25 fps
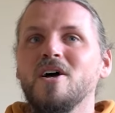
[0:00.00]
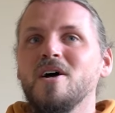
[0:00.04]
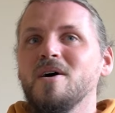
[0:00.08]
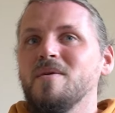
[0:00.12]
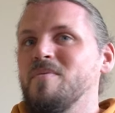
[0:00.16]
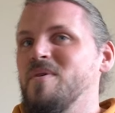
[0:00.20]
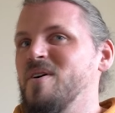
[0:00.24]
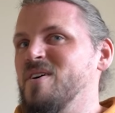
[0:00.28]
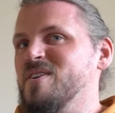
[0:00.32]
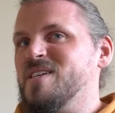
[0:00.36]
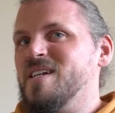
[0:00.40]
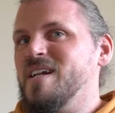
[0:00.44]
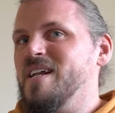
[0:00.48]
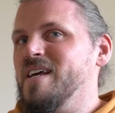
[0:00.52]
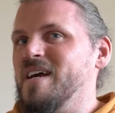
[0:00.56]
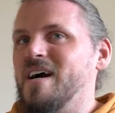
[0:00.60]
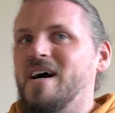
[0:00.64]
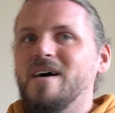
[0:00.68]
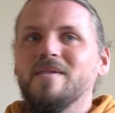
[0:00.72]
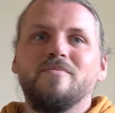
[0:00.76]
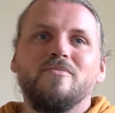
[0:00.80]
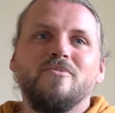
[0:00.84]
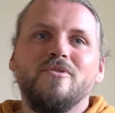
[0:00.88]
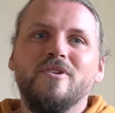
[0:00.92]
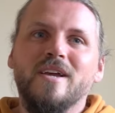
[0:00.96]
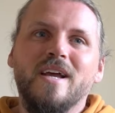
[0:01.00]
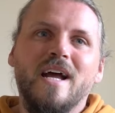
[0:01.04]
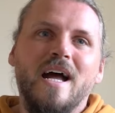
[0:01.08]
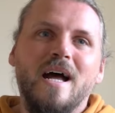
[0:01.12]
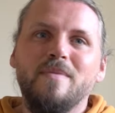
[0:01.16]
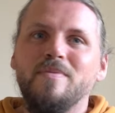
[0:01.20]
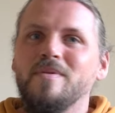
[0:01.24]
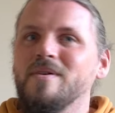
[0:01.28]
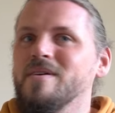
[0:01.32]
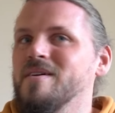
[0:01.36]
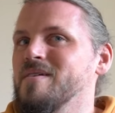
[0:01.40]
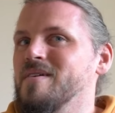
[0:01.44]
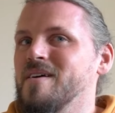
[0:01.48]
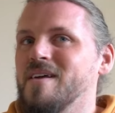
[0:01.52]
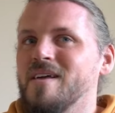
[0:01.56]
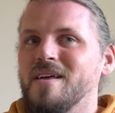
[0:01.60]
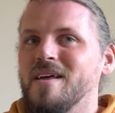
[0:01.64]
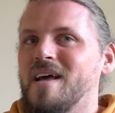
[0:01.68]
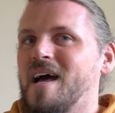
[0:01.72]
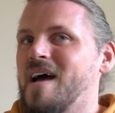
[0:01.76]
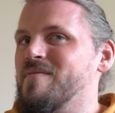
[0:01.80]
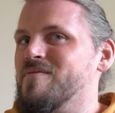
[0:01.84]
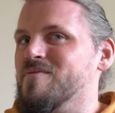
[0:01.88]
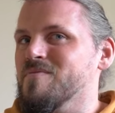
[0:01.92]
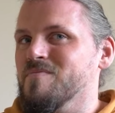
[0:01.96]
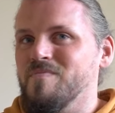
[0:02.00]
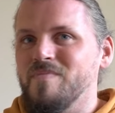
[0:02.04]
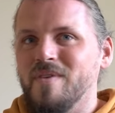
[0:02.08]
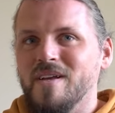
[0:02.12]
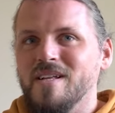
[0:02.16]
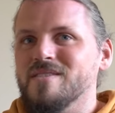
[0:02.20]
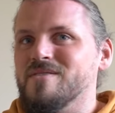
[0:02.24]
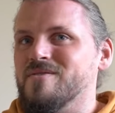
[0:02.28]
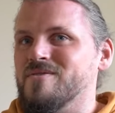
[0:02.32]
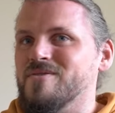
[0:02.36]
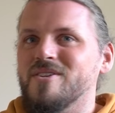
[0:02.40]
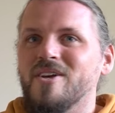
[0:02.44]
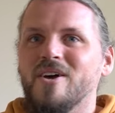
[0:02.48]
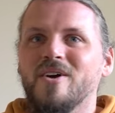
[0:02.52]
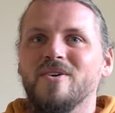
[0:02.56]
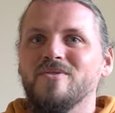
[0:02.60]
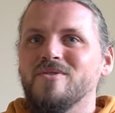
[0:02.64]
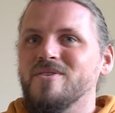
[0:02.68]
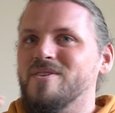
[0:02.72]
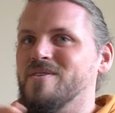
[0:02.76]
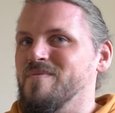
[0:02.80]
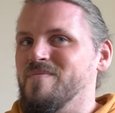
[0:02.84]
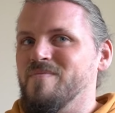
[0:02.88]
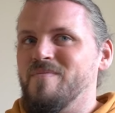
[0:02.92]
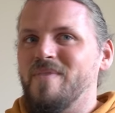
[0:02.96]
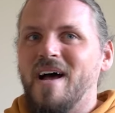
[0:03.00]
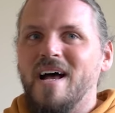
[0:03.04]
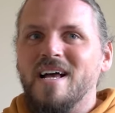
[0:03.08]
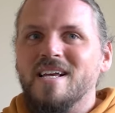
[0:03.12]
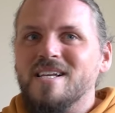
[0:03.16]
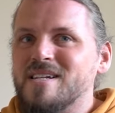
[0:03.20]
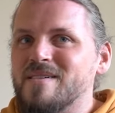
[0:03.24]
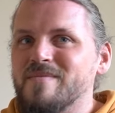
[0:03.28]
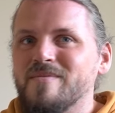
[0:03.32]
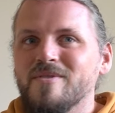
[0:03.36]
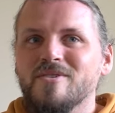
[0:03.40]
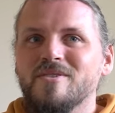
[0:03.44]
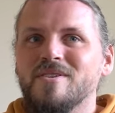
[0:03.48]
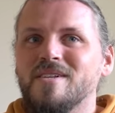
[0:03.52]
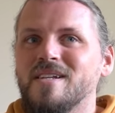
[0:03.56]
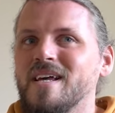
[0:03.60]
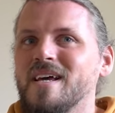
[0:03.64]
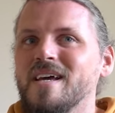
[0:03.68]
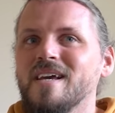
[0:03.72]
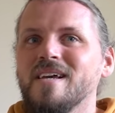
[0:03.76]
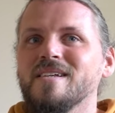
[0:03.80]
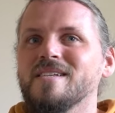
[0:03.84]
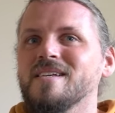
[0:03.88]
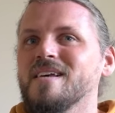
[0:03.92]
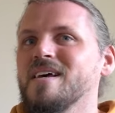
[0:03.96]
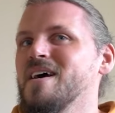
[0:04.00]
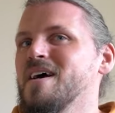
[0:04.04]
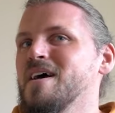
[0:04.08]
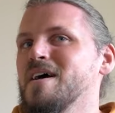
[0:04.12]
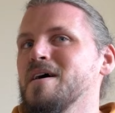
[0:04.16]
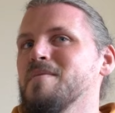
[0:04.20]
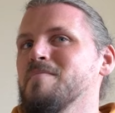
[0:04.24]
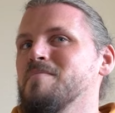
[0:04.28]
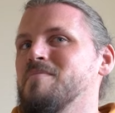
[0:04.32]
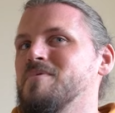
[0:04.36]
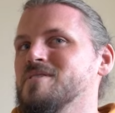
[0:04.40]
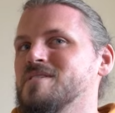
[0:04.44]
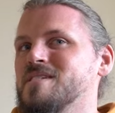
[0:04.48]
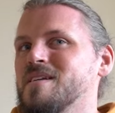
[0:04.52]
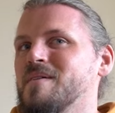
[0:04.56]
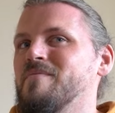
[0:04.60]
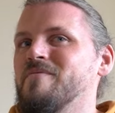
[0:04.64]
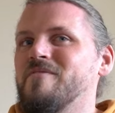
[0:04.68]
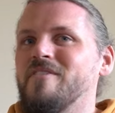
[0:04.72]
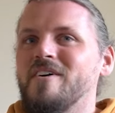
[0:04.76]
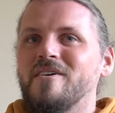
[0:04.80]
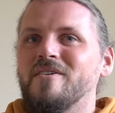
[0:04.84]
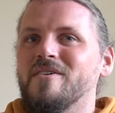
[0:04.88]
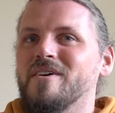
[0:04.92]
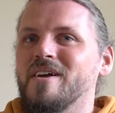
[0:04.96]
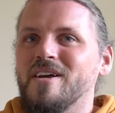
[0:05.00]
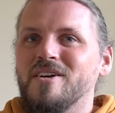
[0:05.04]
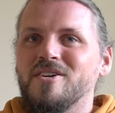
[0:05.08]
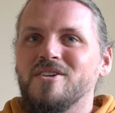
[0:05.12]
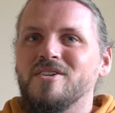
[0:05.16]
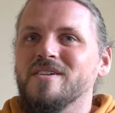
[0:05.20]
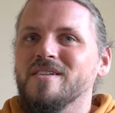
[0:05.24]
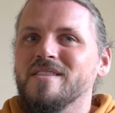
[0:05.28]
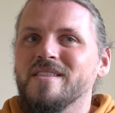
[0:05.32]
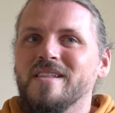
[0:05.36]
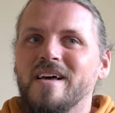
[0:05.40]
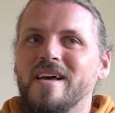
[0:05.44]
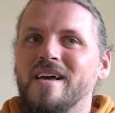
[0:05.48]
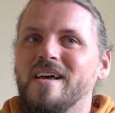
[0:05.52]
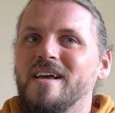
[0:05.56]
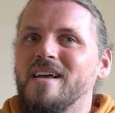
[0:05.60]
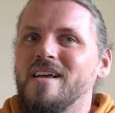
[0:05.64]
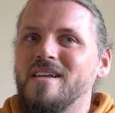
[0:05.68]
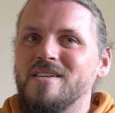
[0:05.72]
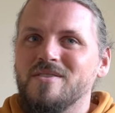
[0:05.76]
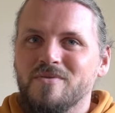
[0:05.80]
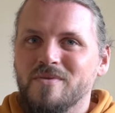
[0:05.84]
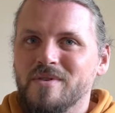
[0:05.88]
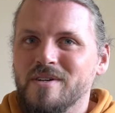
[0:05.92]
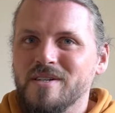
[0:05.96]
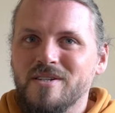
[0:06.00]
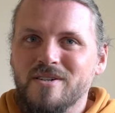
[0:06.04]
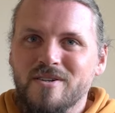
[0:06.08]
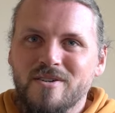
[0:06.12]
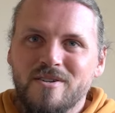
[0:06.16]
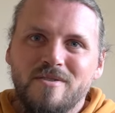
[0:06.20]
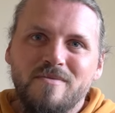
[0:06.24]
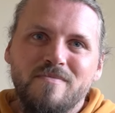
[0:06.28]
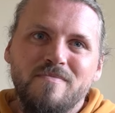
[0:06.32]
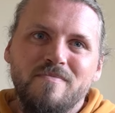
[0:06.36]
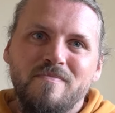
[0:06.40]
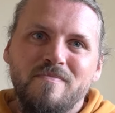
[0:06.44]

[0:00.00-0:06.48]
Personally, I'm pretty happy having beans on toast and pasta most days, but some variation in there is always good.